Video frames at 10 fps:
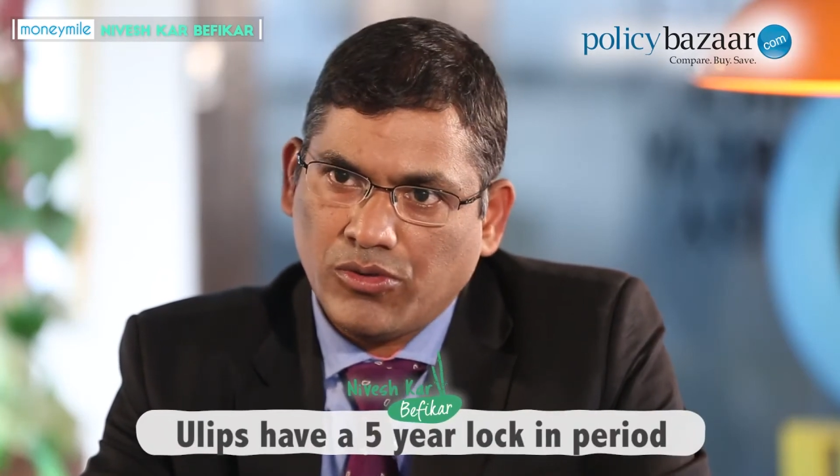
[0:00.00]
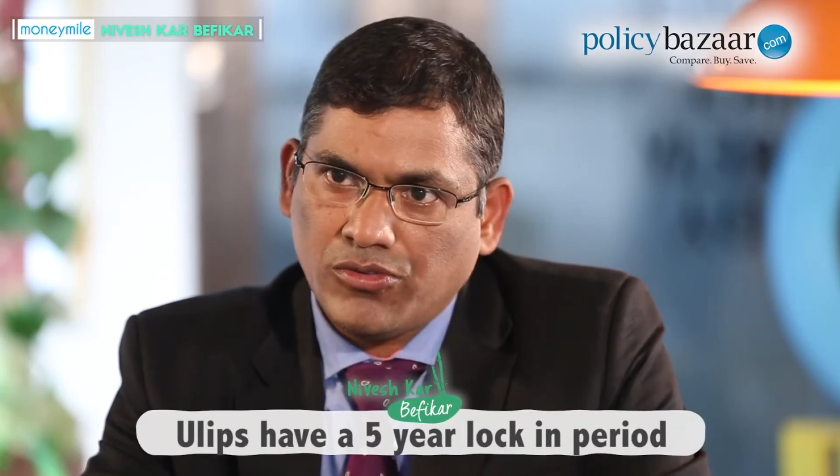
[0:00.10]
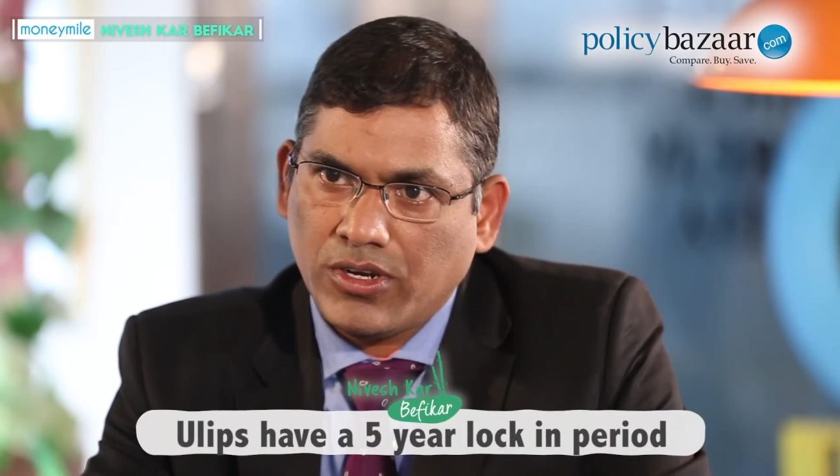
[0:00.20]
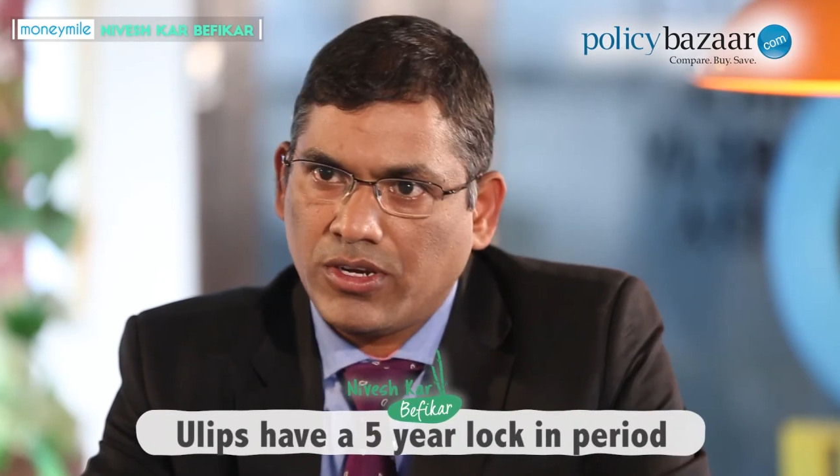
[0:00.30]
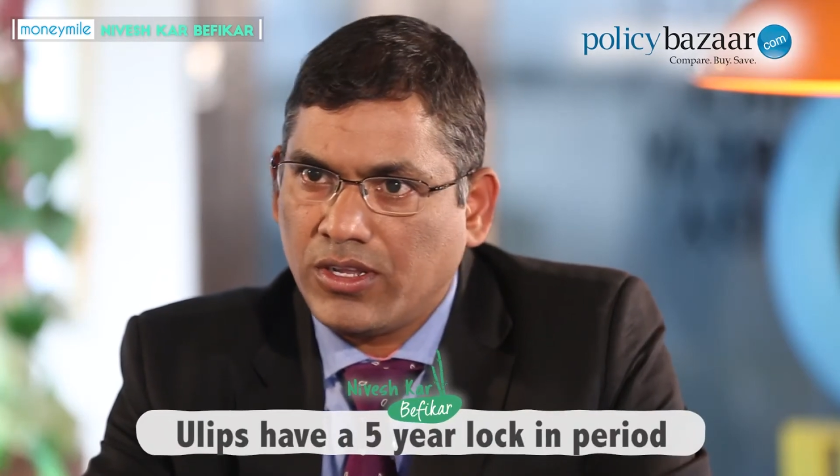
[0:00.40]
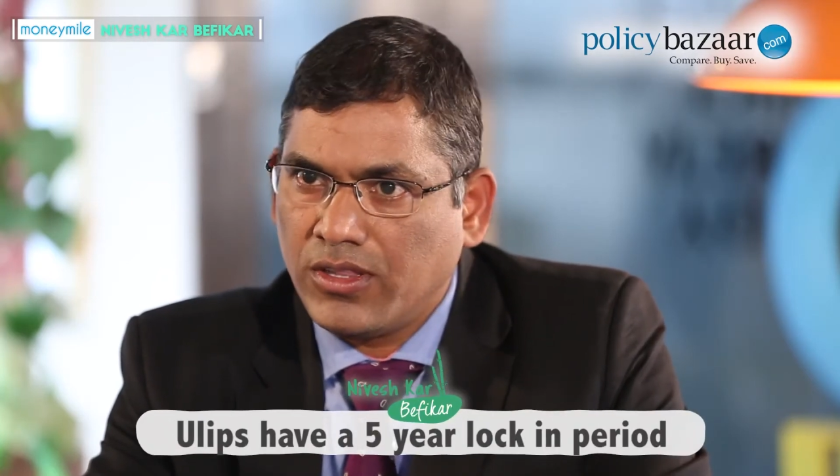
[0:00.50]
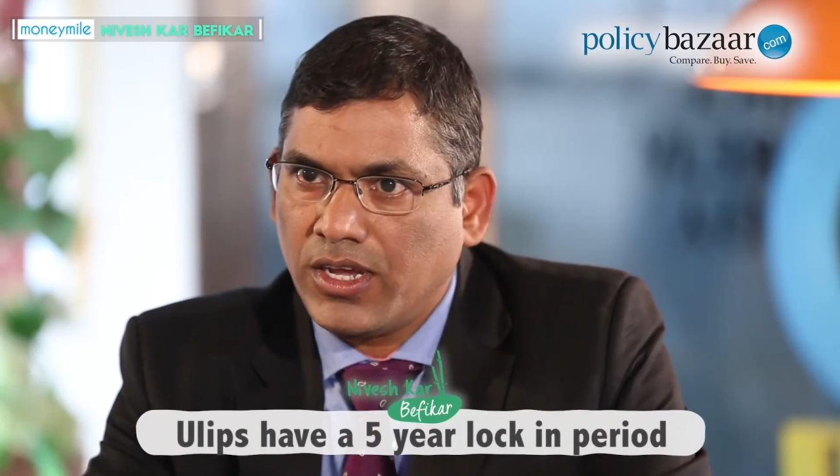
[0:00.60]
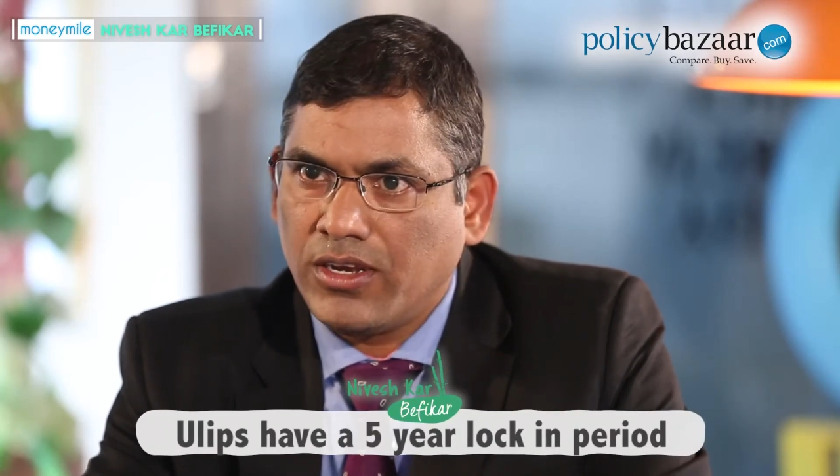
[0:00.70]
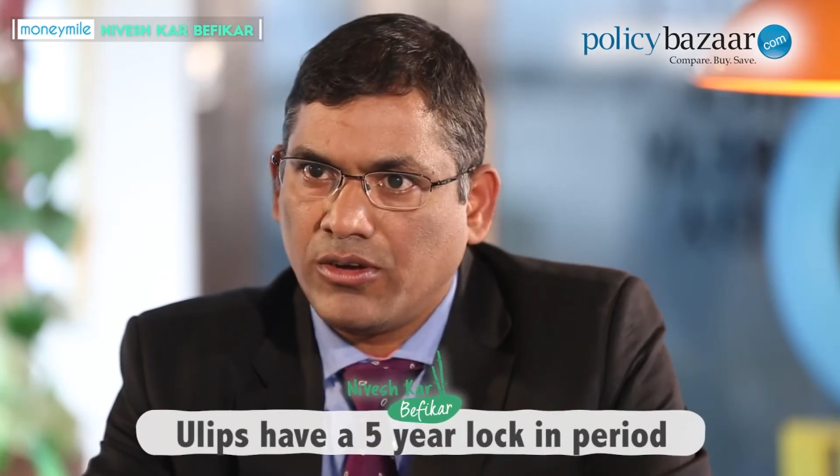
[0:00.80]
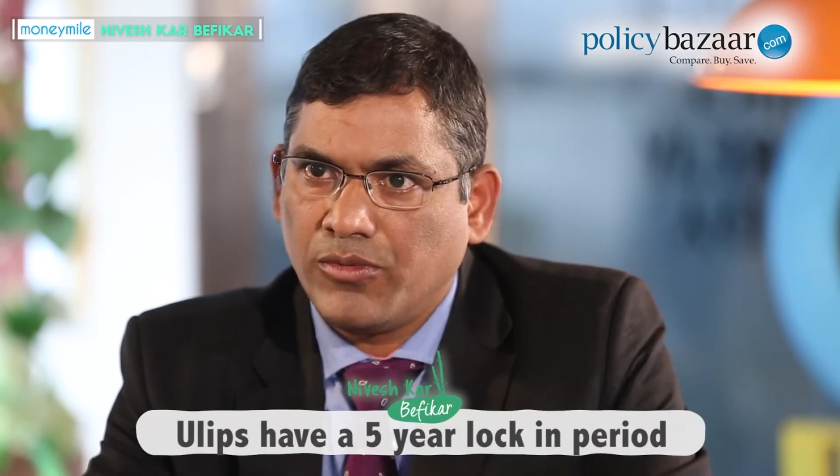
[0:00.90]
surrender
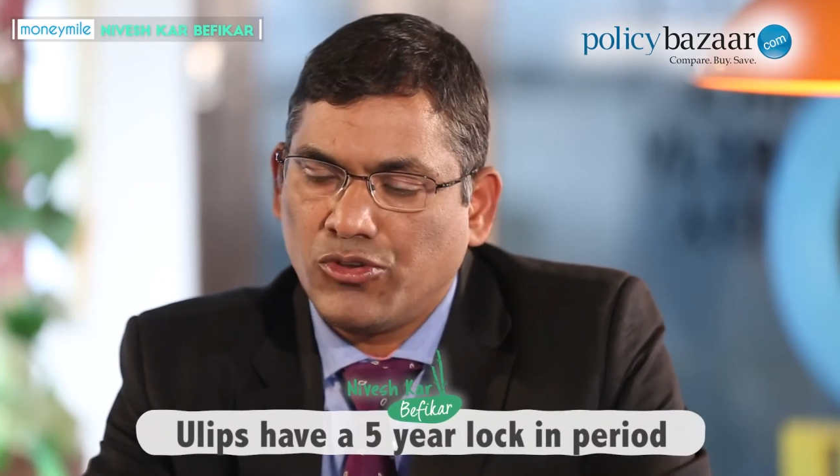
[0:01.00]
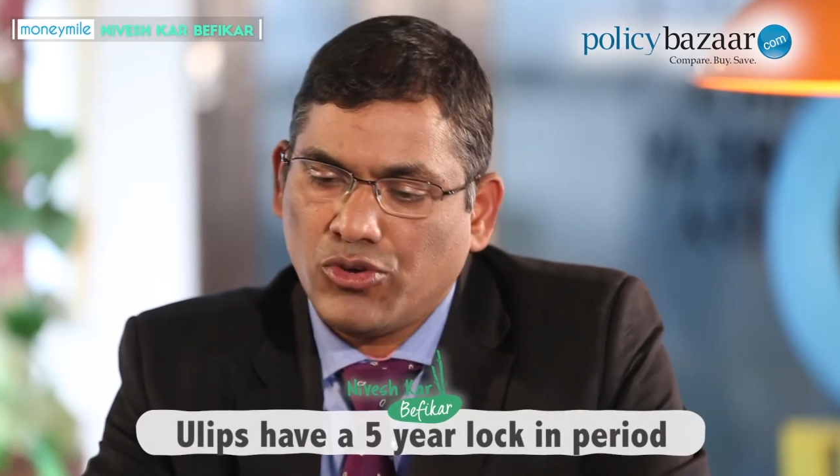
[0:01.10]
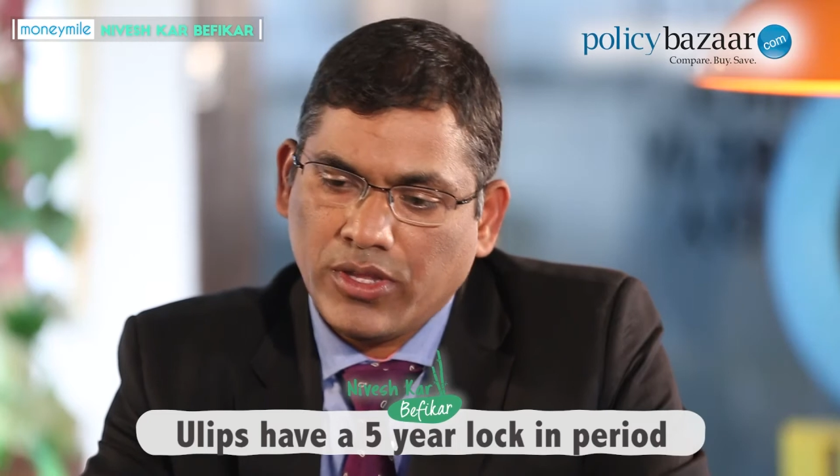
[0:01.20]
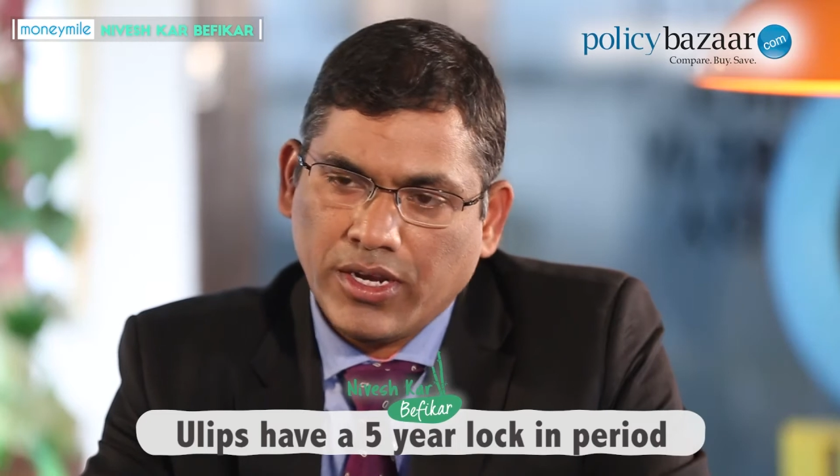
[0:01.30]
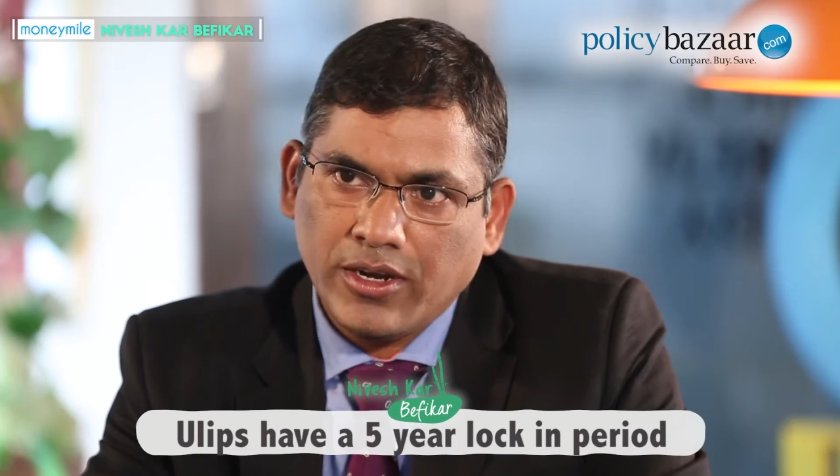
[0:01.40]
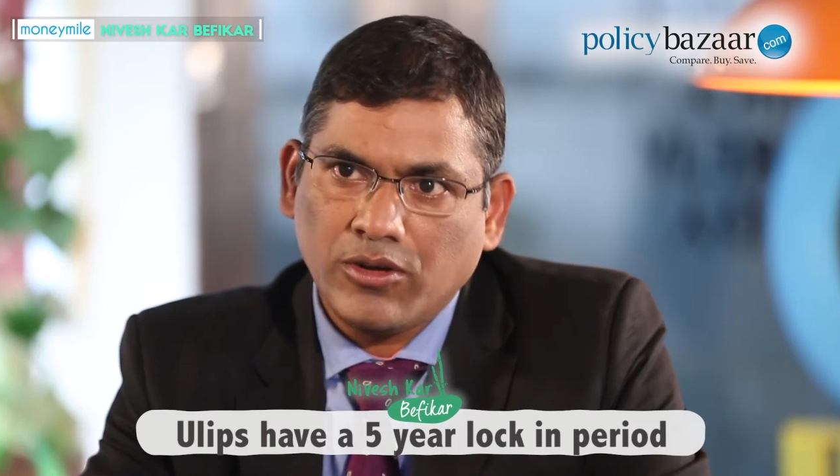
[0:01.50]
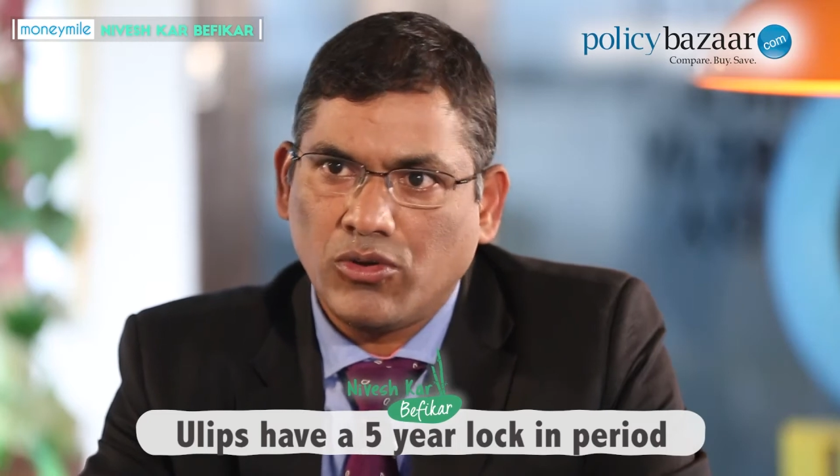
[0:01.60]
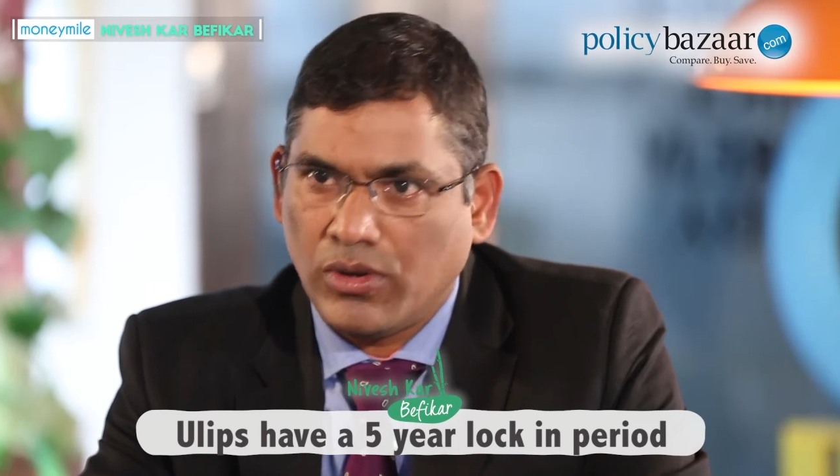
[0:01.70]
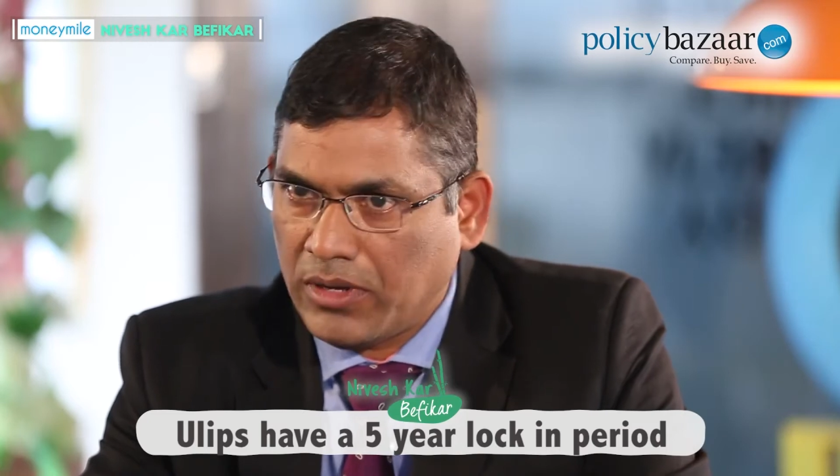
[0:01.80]
that and withdraw that and